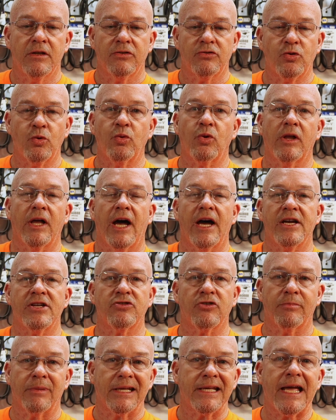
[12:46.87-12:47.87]
tool
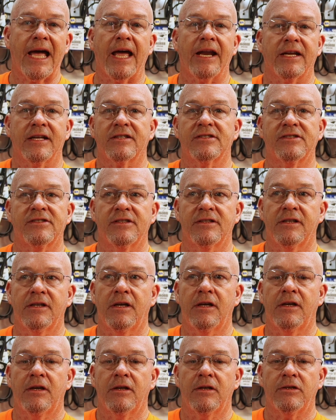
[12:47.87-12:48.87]
guys or mechanics
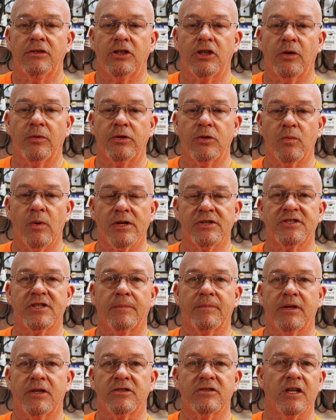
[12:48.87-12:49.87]
you know you want
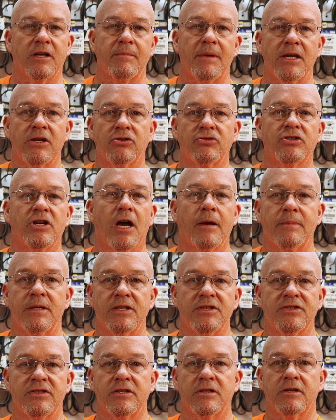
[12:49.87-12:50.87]
something that's going to make your job
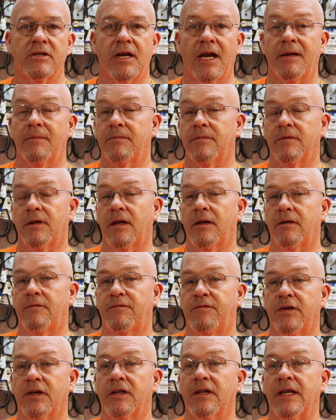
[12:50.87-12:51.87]
easier and
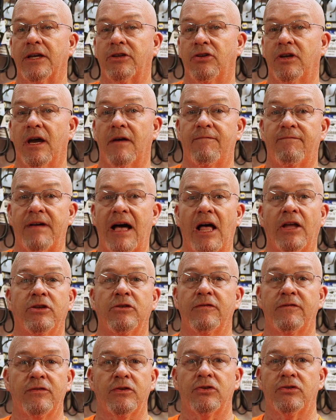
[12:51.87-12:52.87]
feel like you got
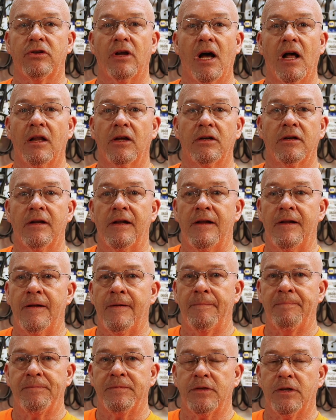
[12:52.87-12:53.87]
value for your dollar
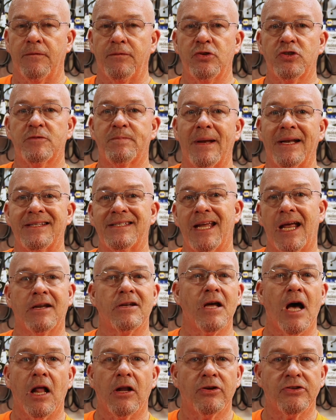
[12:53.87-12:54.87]
if you spend
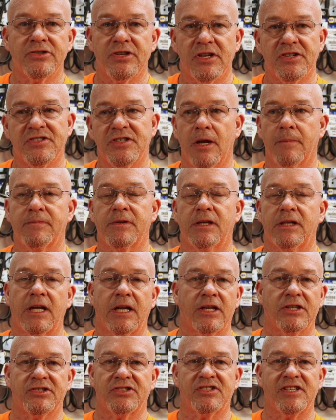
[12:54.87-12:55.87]
$10 on something
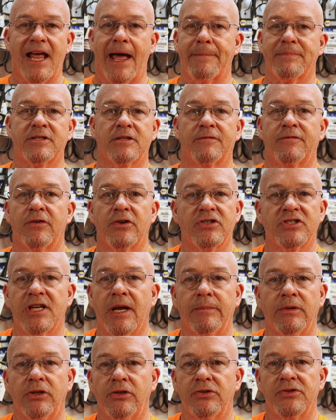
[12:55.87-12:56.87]
and it snaps the first
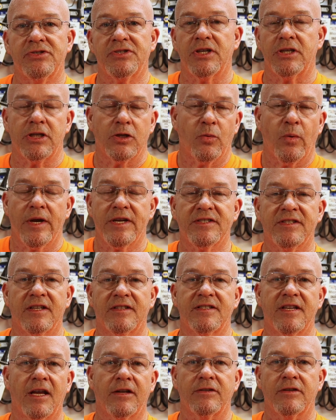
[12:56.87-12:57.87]
time you use it you wasted
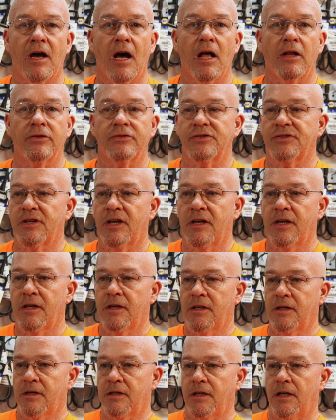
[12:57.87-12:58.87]
$10
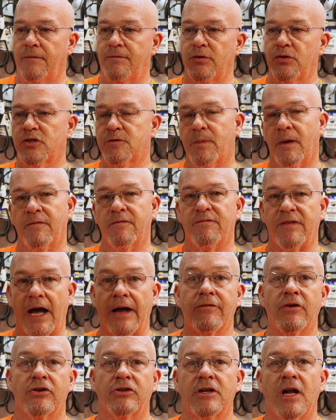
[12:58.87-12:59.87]
if you spend
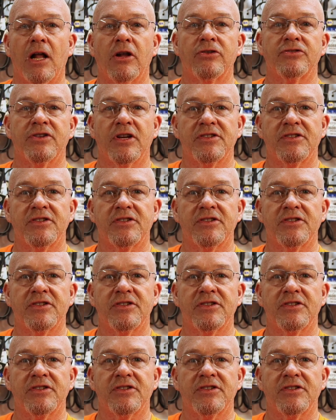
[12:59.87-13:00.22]
$500